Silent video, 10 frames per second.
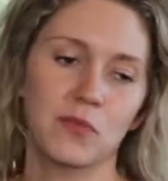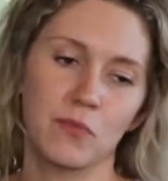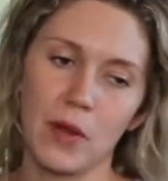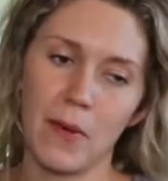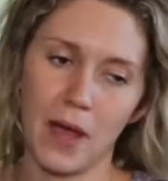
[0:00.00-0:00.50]

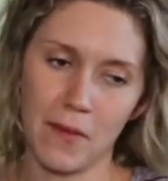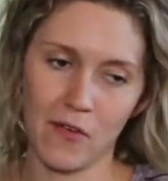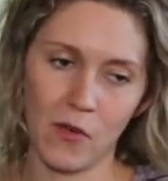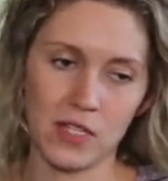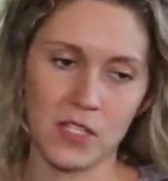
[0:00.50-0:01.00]
rebuy them
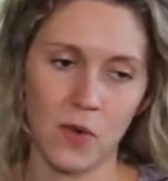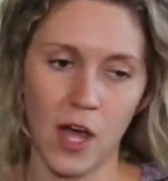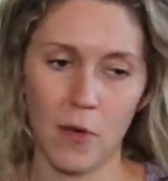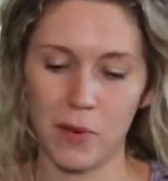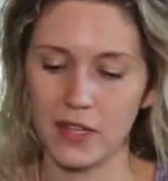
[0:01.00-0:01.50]
every once in a
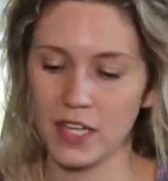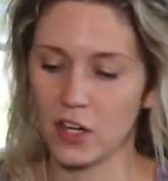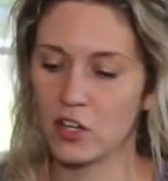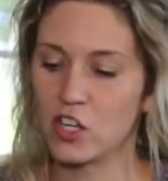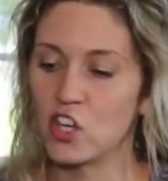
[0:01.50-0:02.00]
while, but
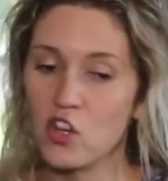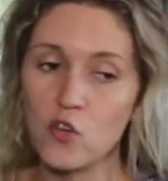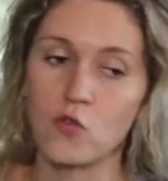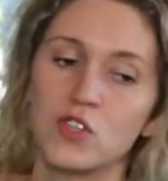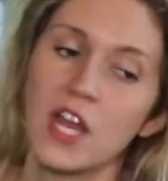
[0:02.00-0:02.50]
they're
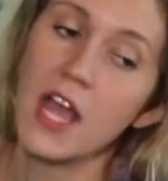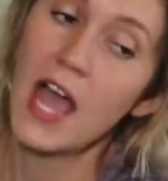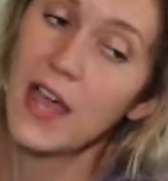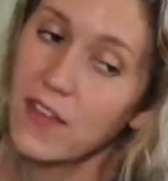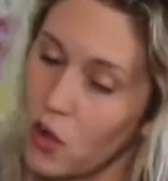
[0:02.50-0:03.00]
huge,
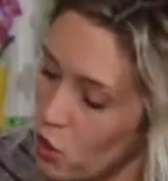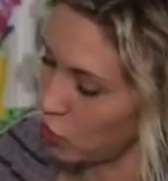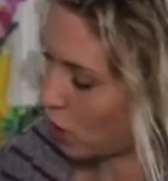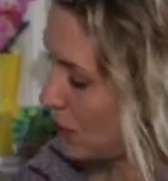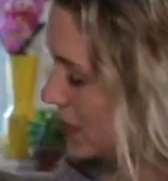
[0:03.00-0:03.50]
and they
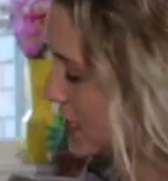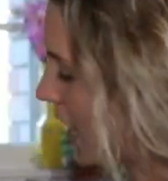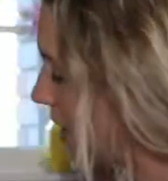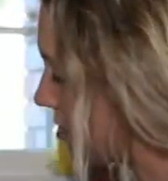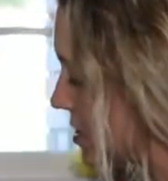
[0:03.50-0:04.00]
hold all my
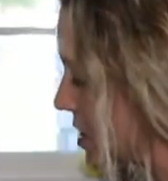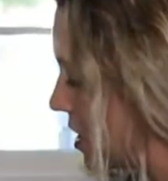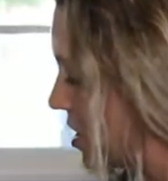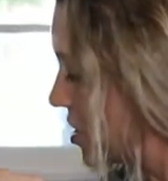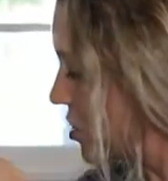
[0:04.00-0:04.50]
towels.
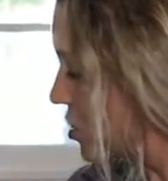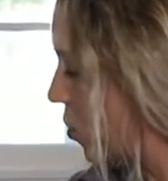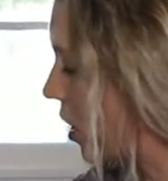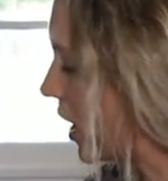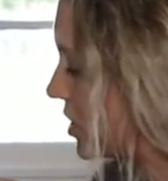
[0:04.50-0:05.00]
So
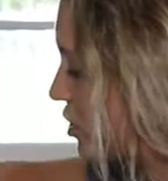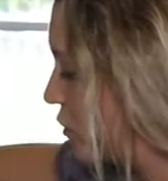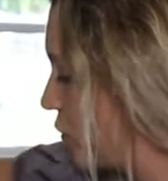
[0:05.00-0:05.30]
what I do